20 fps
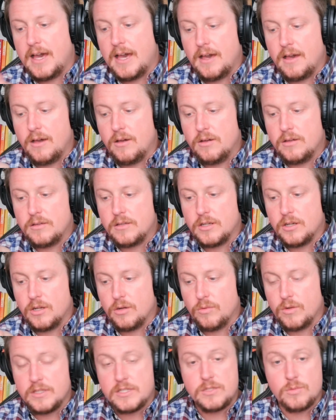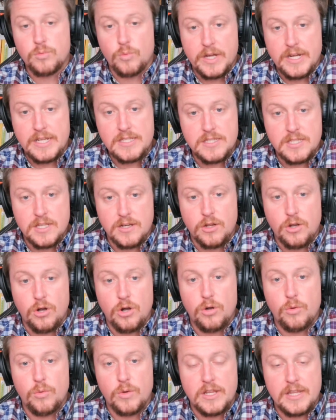what is their
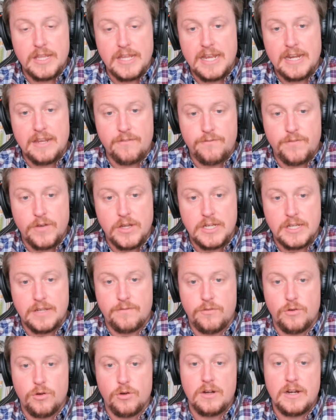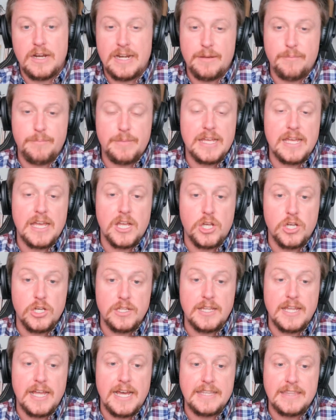goal? What are they getting funding for? And a
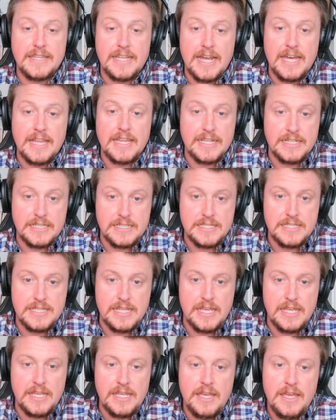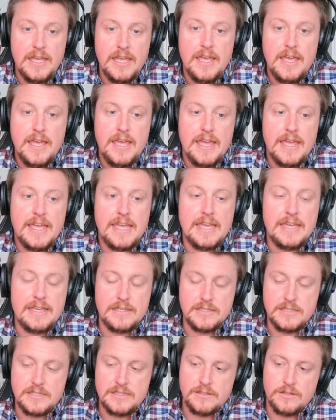good line that I like to say
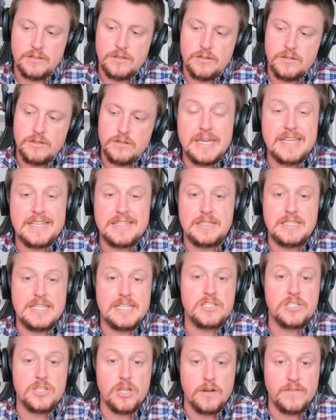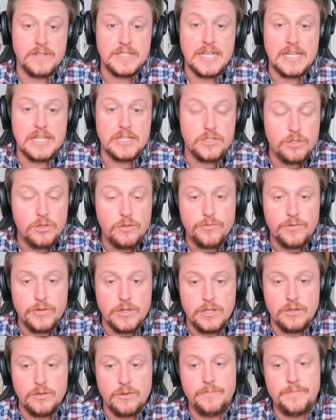is the biggest disservice I could do
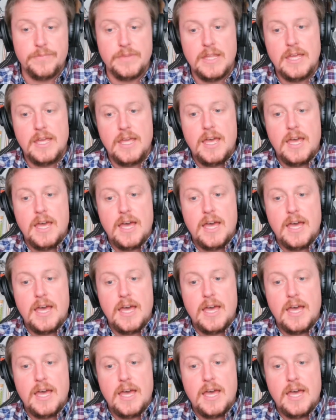for you